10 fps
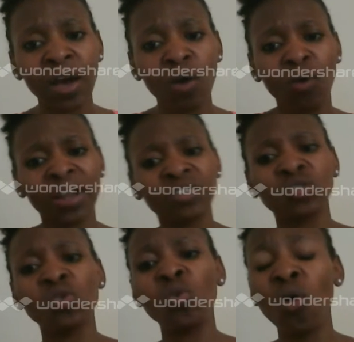what is
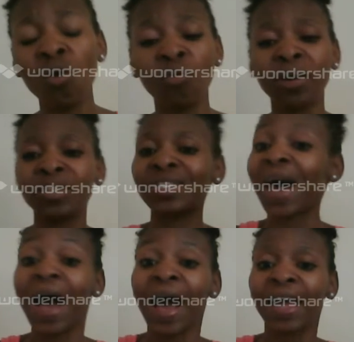long, what is
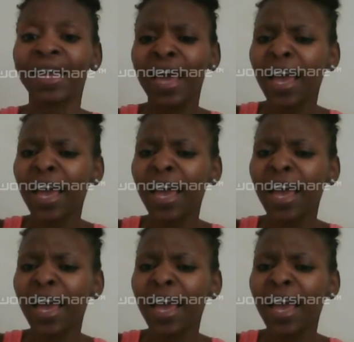high,